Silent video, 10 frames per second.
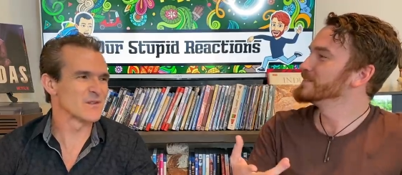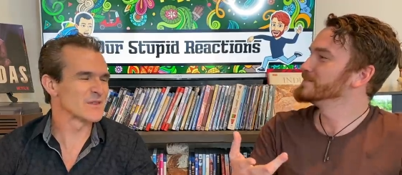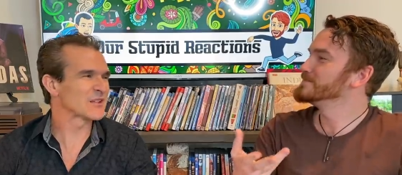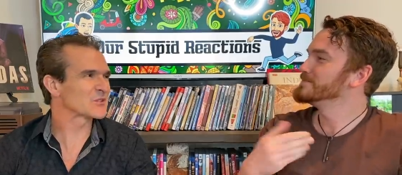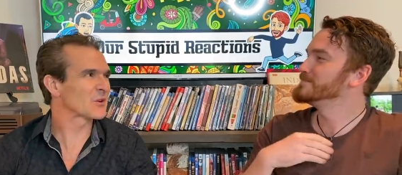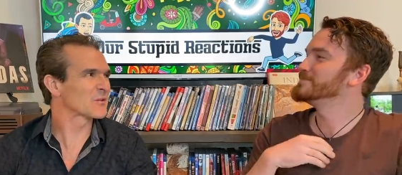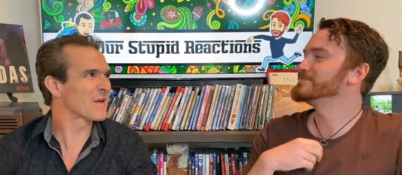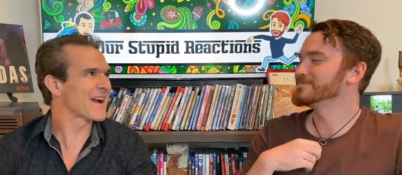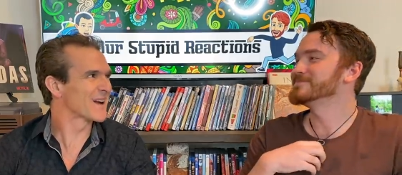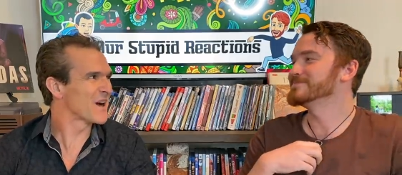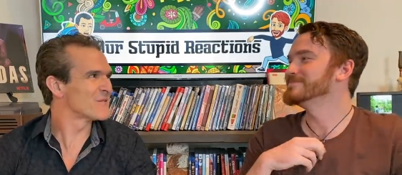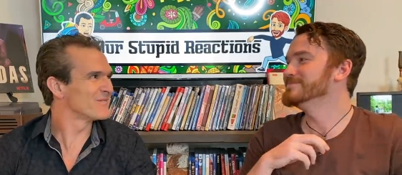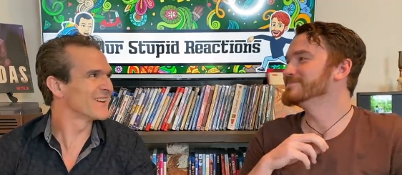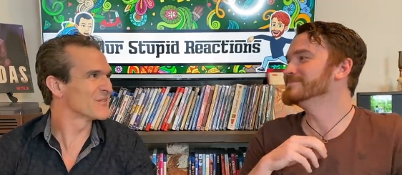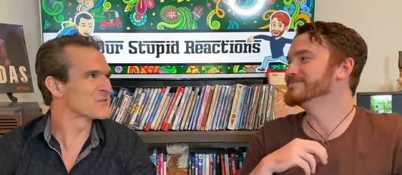Speaker 1: When that started back up,
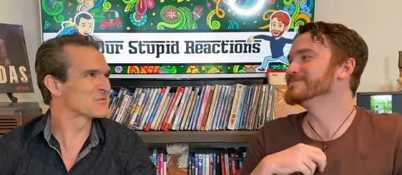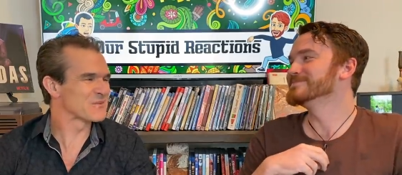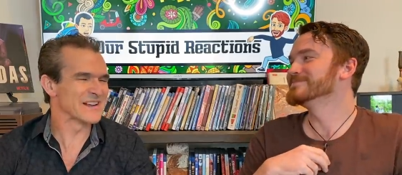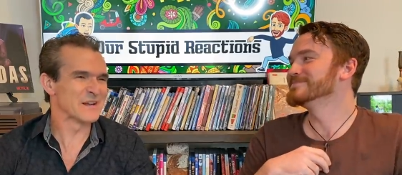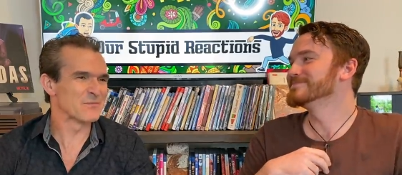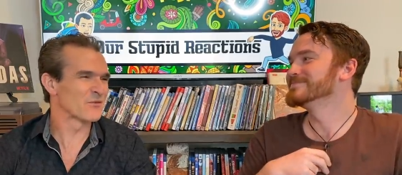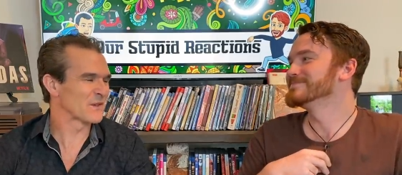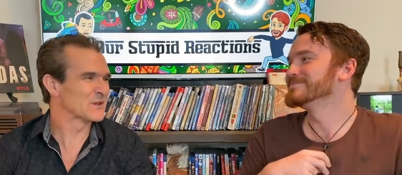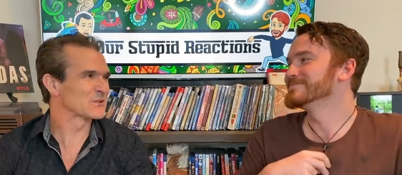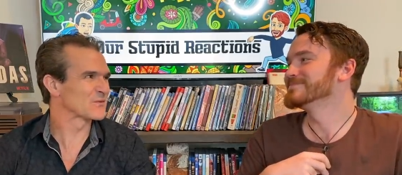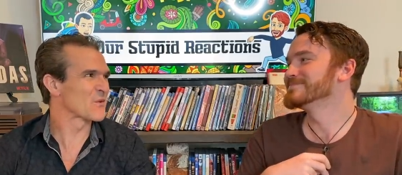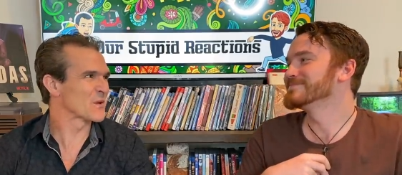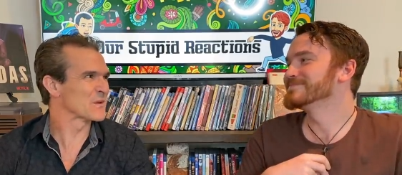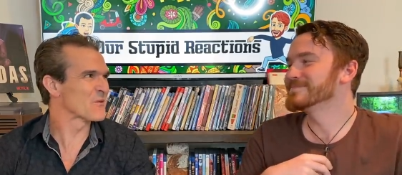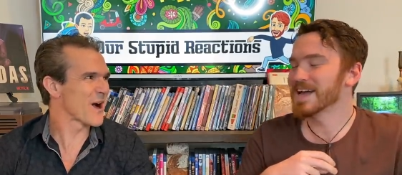mm-hmm. it was bringing up the feels
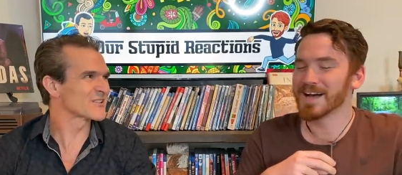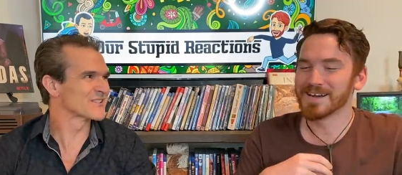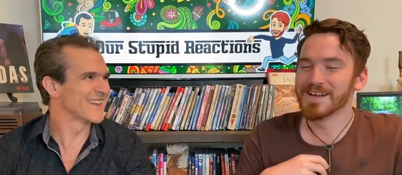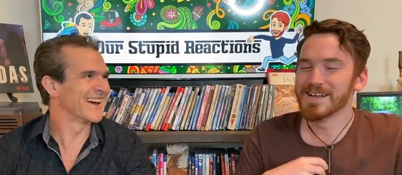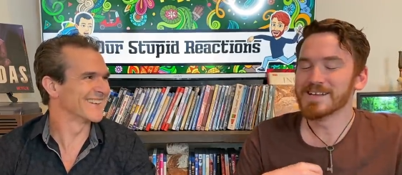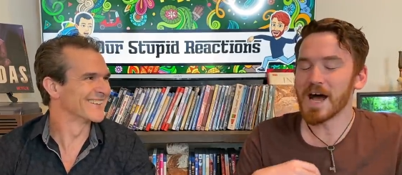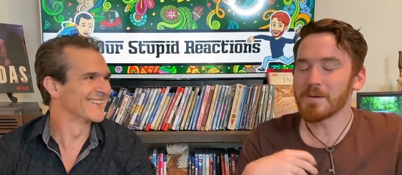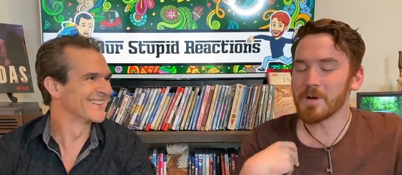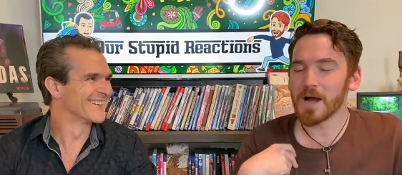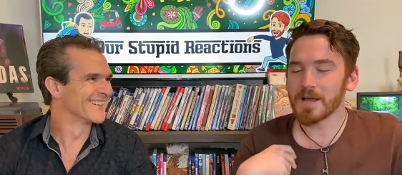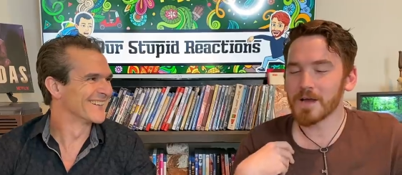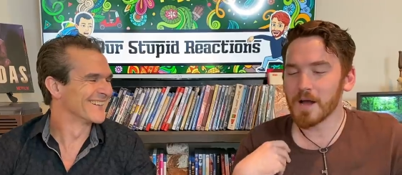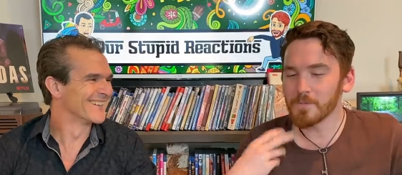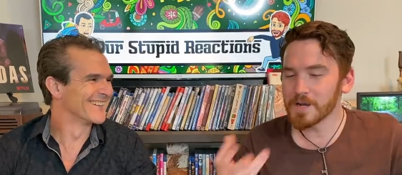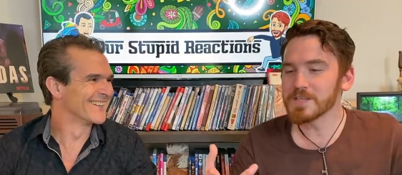for me watching yeah. that. I, I,
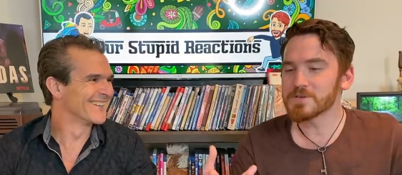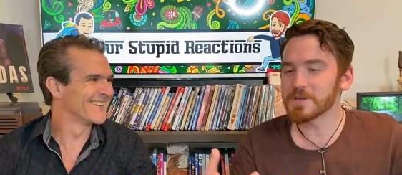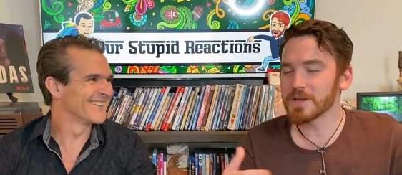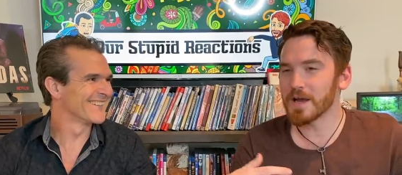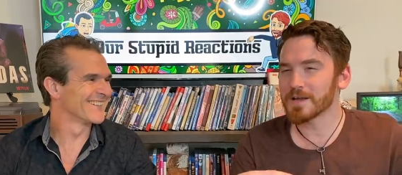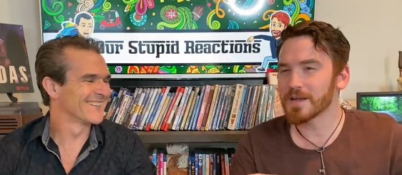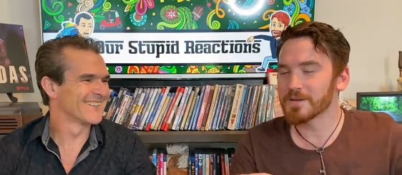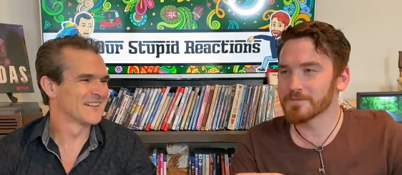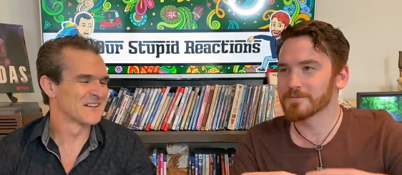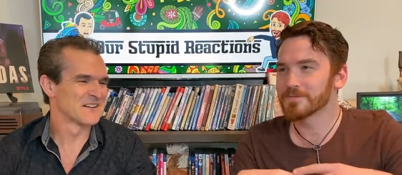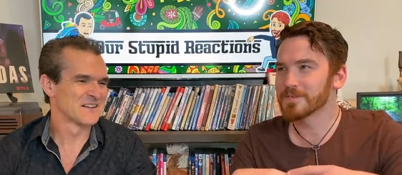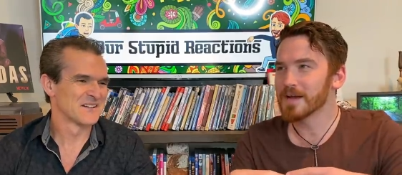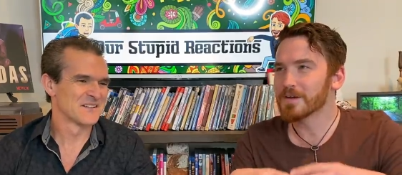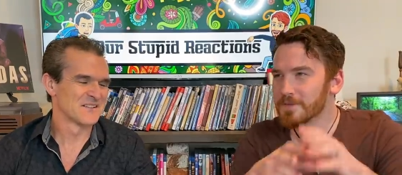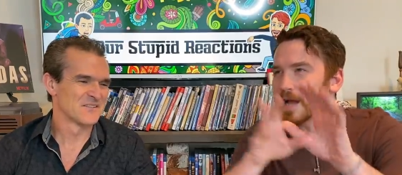I went into it, I kind of...
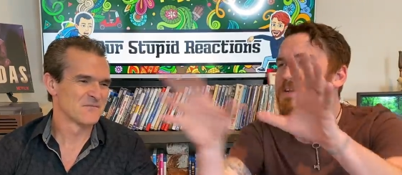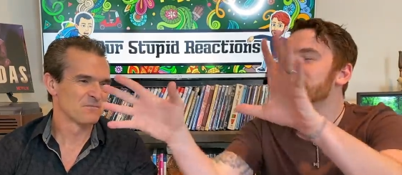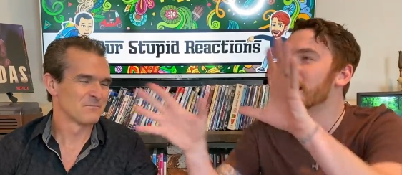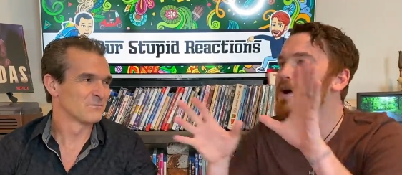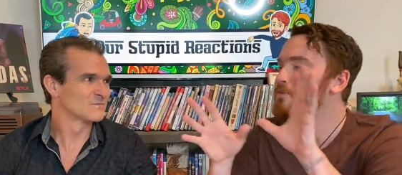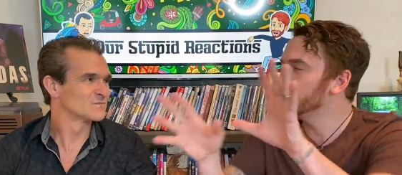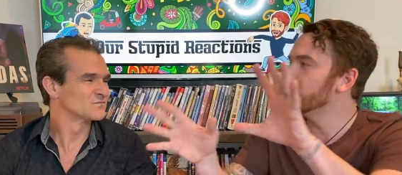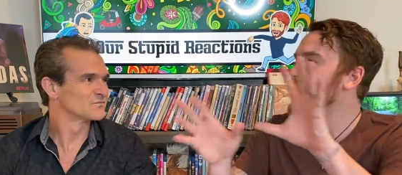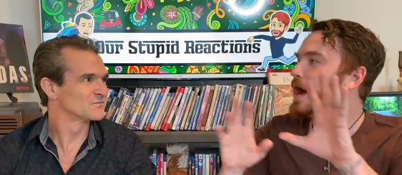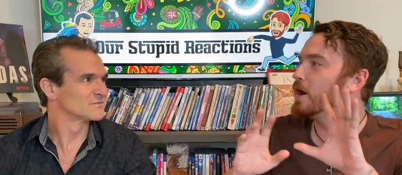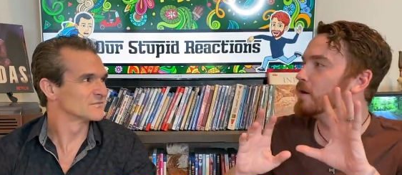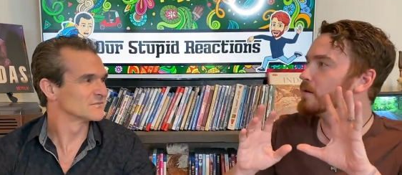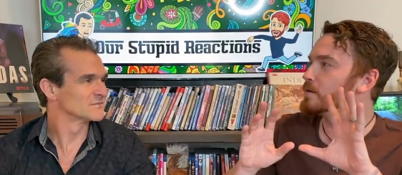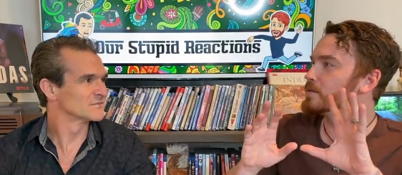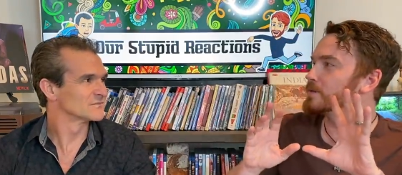
Speaker 2: I could tell from it
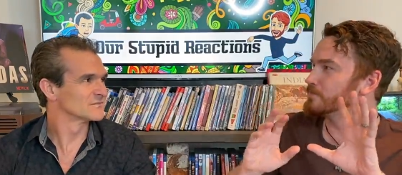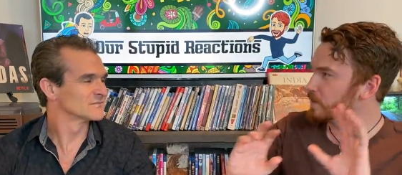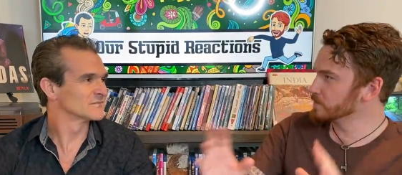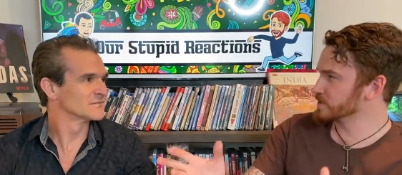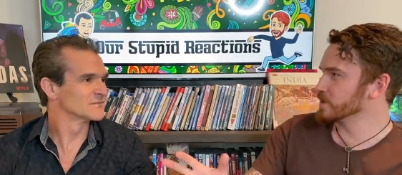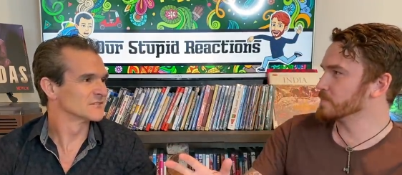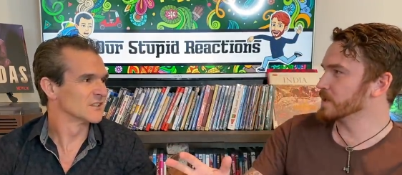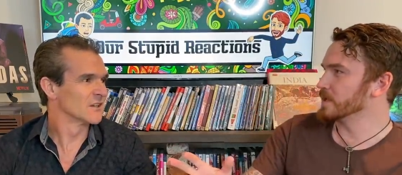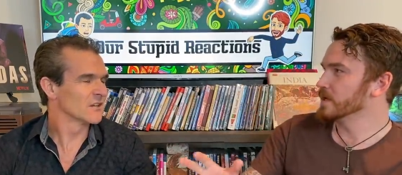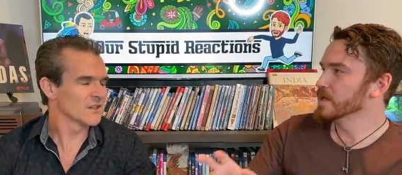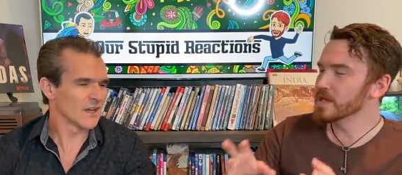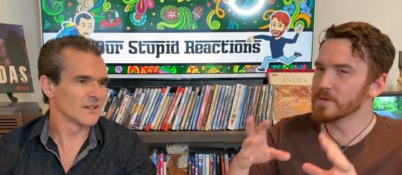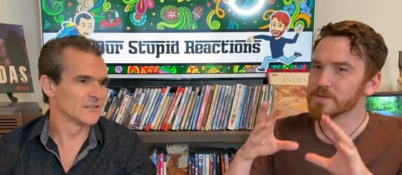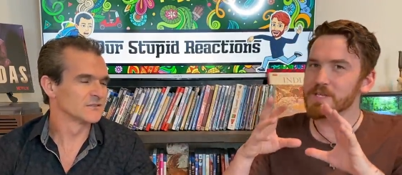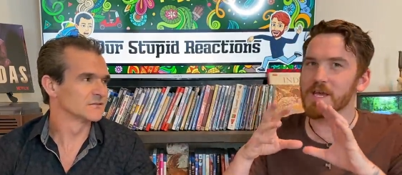how the film was going to be. Yeah.
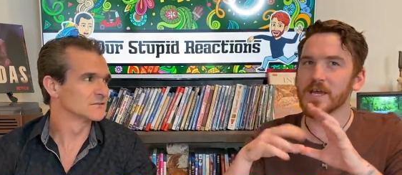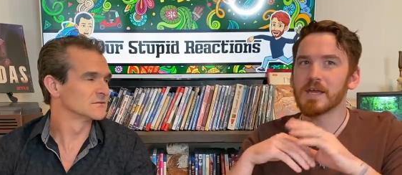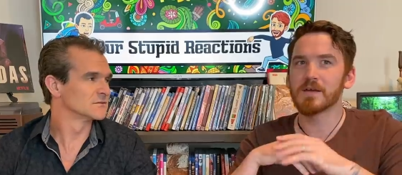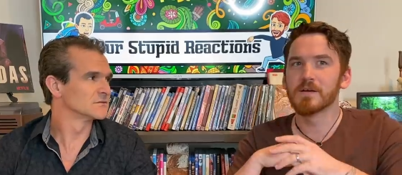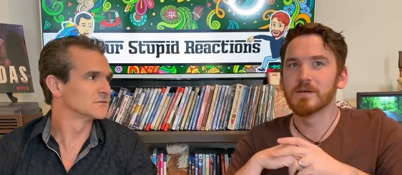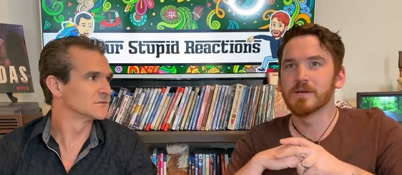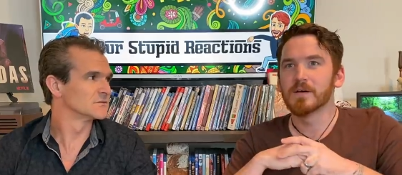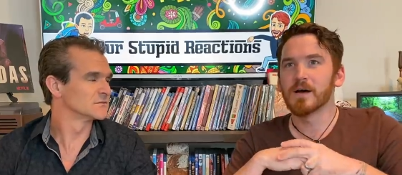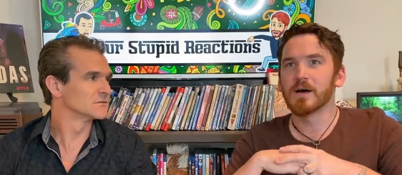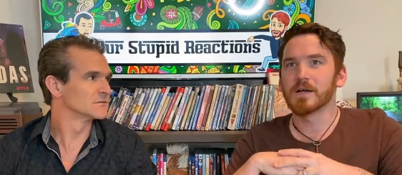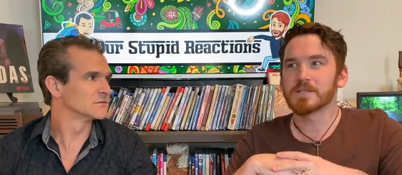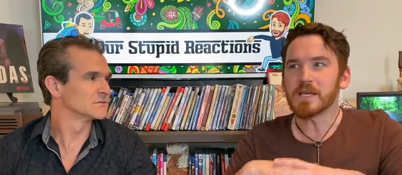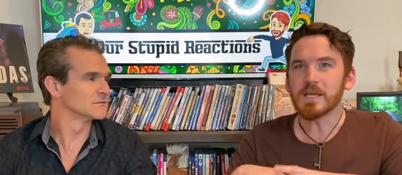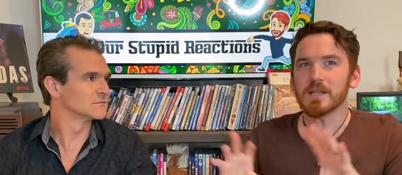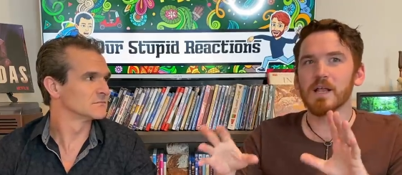It was a uh,
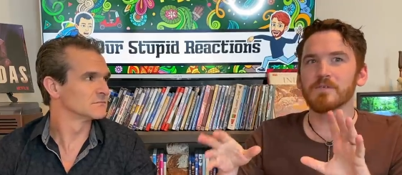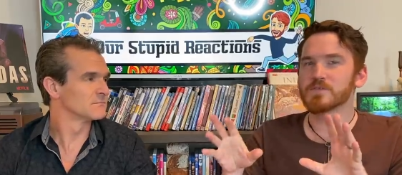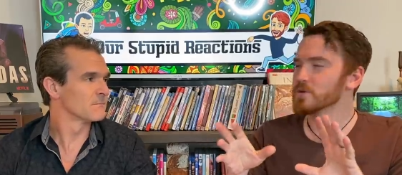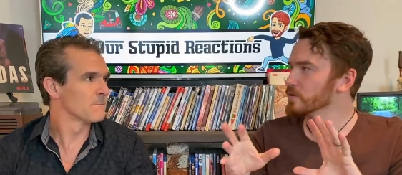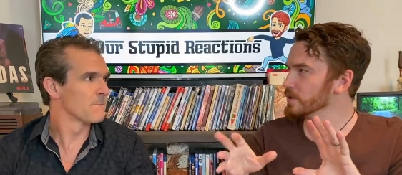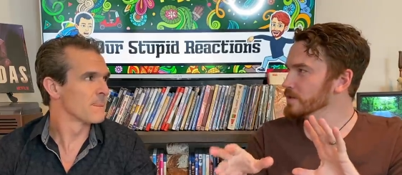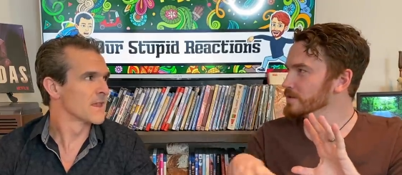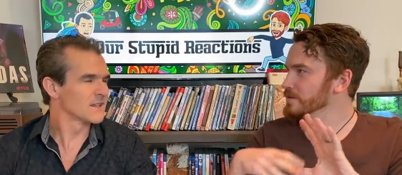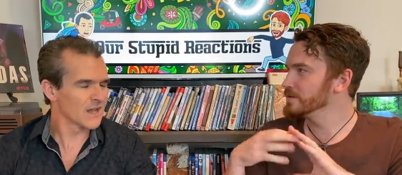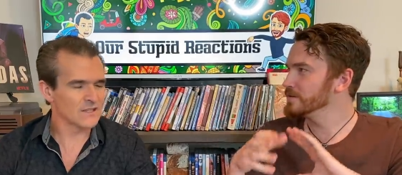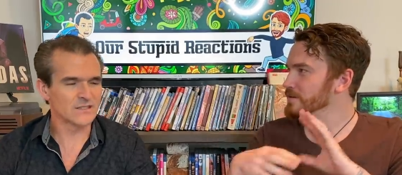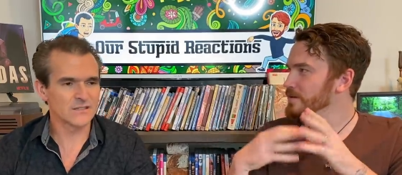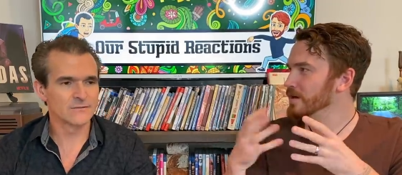teen love story. Yes.